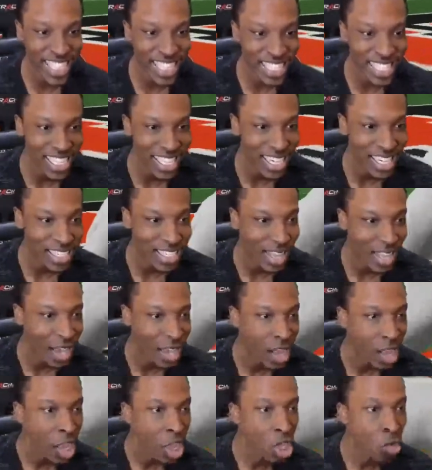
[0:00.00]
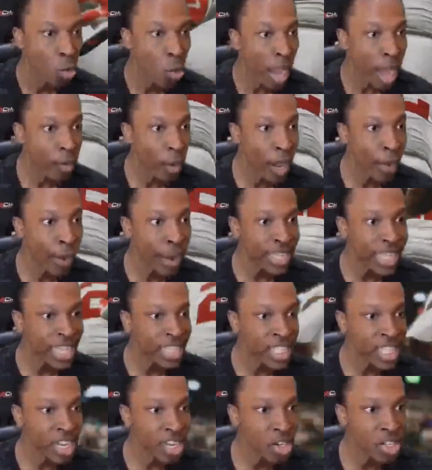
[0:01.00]
Let's see this. Wait, wait, wait. That's
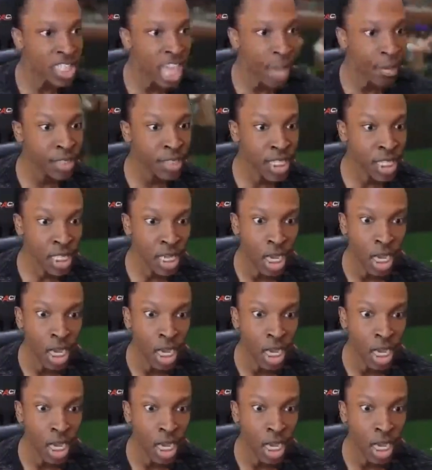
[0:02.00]
an interception?